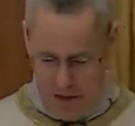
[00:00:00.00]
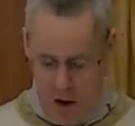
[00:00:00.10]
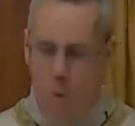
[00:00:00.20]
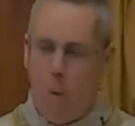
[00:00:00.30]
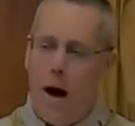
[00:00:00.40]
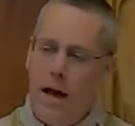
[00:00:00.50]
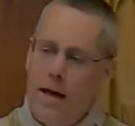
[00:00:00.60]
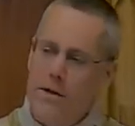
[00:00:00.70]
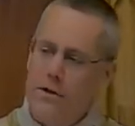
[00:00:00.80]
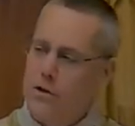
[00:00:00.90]
Why
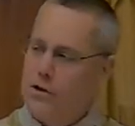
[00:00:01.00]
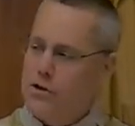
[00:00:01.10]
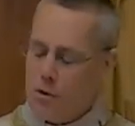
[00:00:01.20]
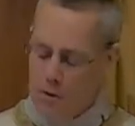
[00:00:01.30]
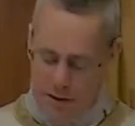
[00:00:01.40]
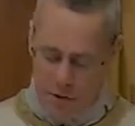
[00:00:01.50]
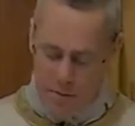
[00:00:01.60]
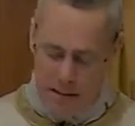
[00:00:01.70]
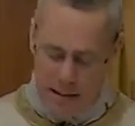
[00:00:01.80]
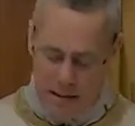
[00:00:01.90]
is there so little
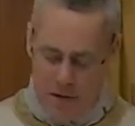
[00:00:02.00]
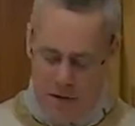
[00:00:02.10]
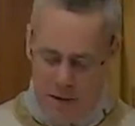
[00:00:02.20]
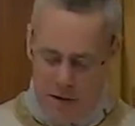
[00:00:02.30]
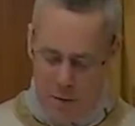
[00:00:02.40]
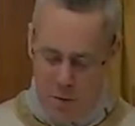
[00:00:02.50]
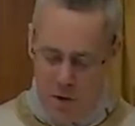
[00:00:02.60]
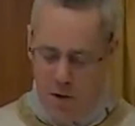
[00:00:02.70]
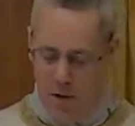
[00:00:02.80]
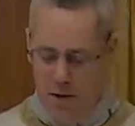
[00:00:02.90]
peace in the
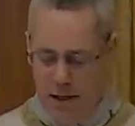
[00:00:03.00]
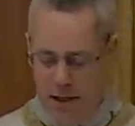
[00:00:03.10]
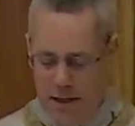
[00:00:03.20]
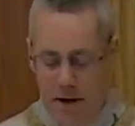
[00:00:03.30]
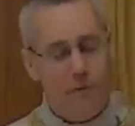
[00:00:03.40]
world and in our